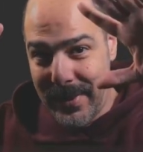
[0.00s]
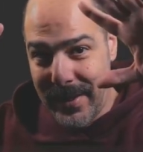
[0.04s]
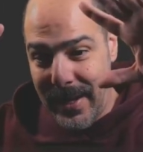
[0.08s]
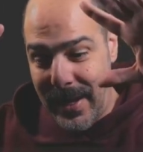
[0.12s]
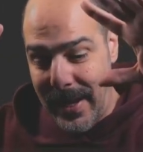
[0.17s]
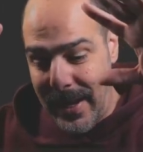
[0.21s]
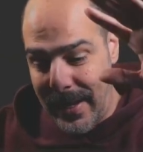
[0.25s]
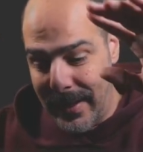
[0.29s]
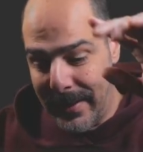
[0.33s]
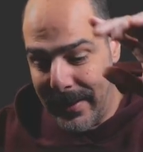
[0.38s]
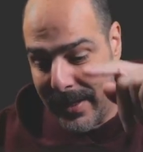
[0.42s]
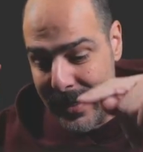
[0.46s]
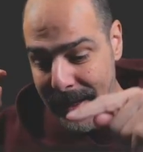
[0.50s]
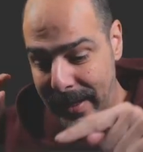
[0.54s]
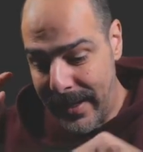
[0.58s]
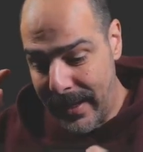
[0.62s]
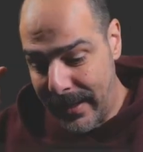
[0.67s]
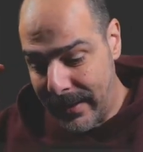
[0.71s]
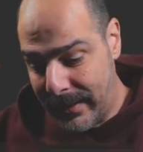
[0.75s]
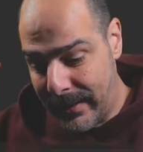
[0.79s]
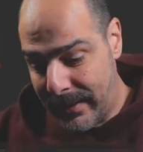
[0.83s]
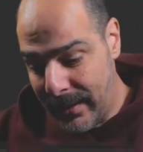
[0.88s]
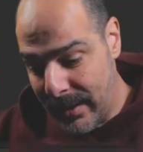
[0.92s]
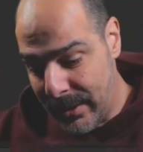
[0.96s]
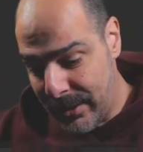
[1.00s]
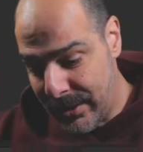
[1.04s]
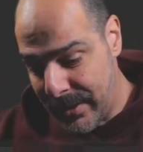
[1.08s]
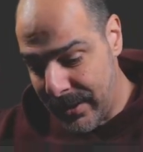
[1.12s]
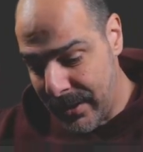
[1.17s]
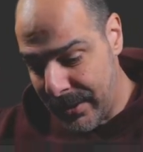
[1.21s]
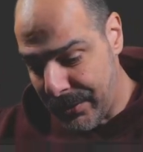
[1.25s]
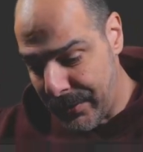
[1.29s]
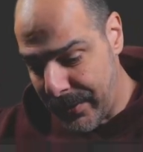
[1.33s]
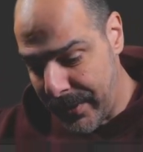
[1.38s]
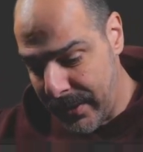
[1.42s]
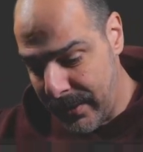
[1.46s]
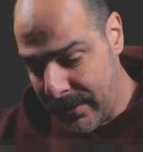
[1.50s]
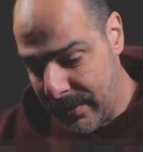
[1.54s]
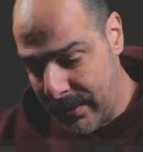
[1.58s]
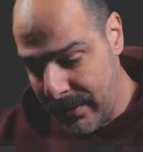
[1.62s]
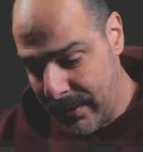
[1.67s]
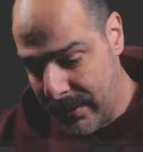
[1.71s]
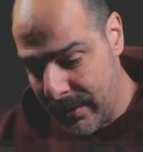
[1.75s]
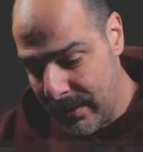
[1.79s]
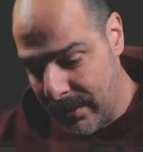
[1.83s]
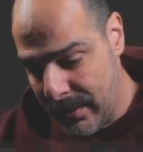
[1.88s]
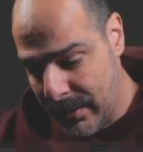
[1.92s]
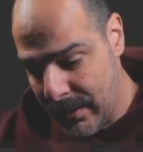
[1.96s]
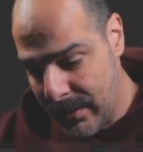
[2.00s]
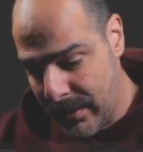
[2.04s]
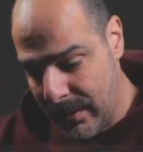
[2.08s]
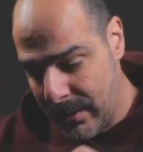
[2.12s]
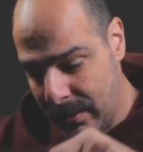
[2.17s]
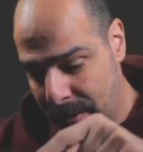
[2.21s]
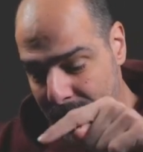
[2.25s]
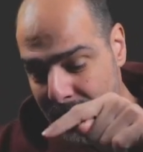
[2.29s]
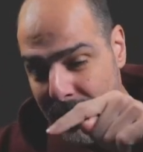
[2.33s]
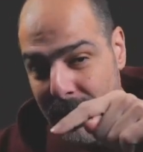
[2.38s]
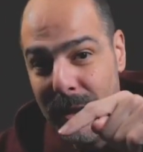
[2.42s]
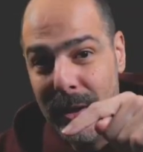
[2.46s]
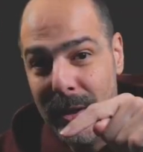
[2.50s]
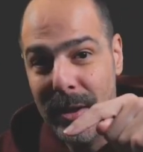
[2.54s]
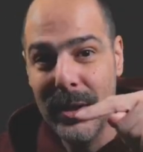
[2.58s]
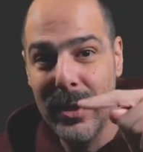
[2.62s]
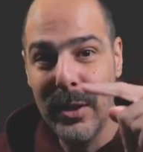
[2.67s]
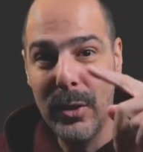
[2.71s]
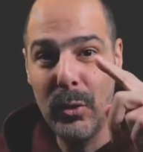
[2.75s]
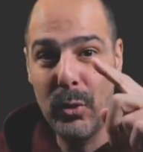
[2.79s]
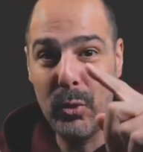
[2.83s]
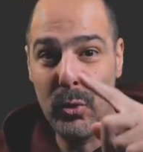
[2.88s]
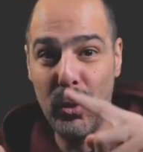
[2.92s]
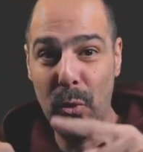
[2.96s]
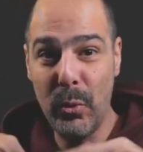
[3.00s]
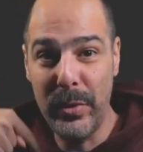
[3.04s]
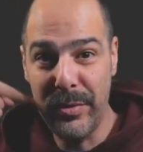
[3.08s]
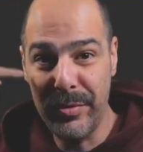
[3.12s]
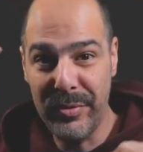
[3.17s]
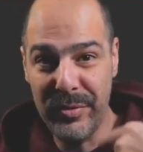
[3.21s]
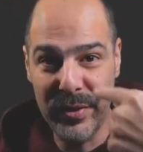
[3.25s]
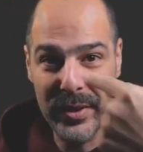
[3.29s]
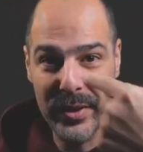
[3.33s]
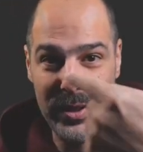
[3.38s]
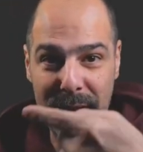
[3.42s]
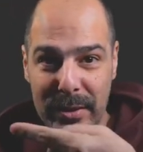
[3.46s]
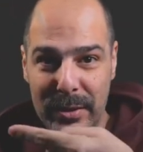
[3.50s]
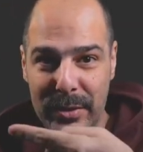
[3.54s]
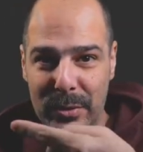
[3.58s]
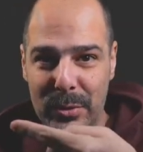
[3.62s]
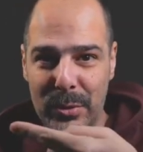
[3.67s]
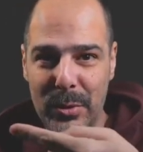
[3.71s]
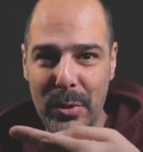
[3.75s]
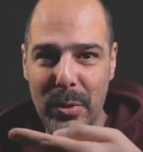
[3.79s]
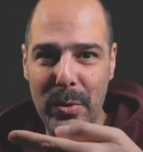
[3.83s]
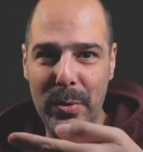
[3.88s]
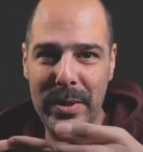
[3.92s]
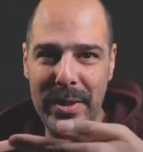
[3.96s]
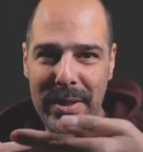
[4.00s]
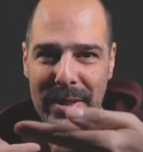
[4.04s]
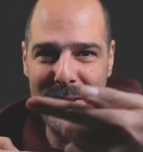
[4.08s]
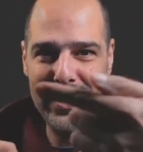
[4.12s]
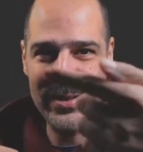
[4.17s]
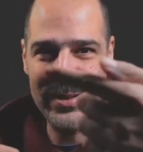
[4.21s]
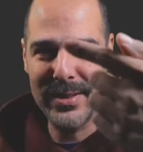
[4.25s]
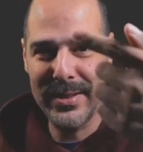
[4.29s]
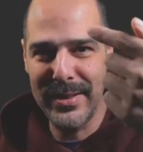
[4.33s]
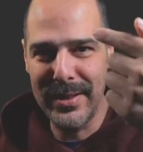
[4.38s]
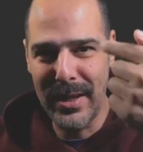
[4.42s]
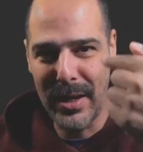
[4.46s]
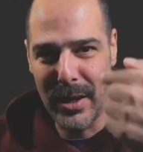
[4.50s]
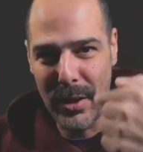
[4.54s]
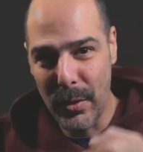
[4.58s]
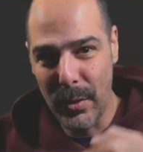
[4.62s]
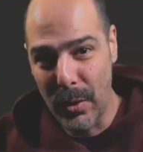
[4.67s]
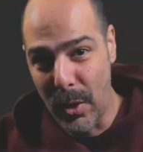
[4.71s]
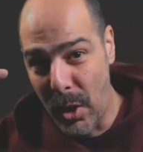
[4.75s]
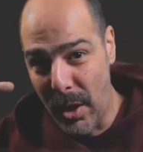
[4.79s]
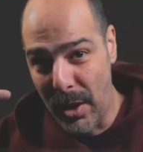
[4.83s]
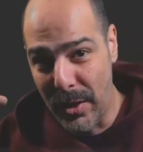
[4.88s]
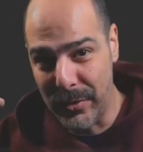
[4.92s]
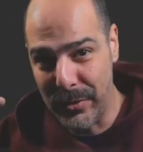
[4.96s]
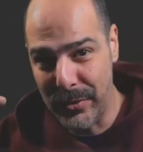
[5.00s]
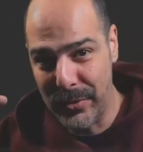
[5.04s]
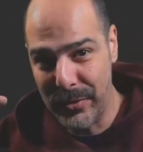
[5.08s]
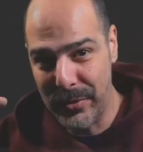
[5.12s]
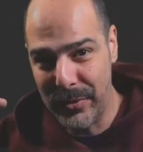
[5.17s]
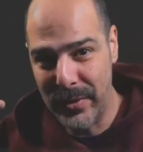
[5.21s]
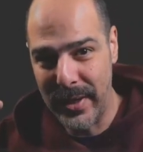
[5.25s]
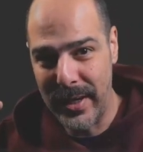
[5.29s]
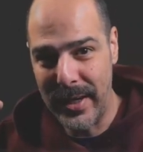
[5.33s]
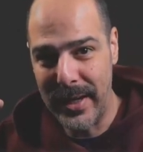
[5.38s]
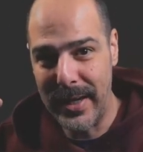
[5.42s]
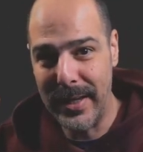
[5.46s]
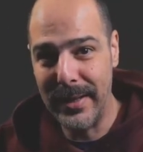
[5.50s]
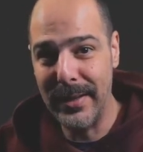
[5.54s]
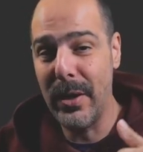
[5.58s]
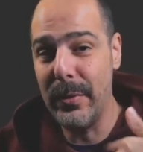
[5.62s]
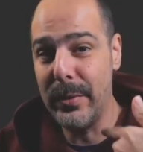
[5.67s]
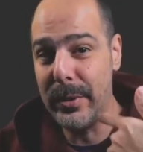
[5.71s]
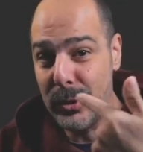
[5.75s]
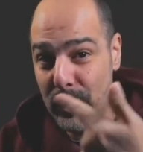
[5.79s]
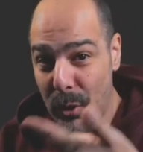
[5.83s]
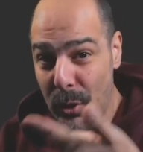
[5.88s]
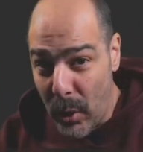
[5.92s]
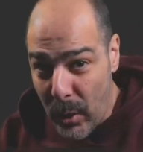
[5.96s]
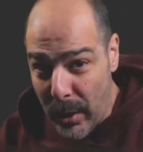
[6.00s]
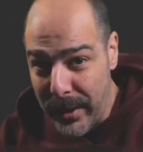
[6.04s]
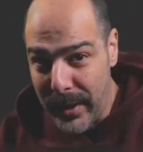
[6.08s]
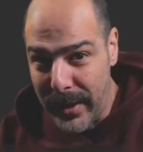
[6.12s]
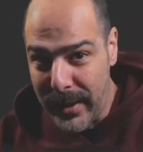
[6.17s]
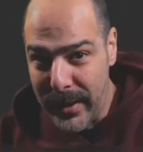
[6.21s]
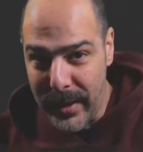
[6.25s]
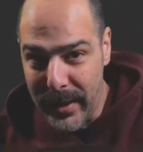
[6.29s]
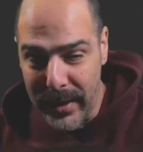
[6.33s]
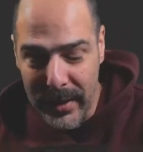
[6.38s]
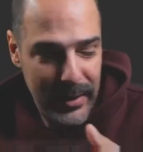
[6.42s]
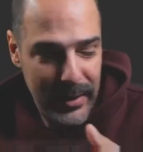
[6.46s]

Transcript: and then I can touch the screen to reverse, so it's now off and now it's on again.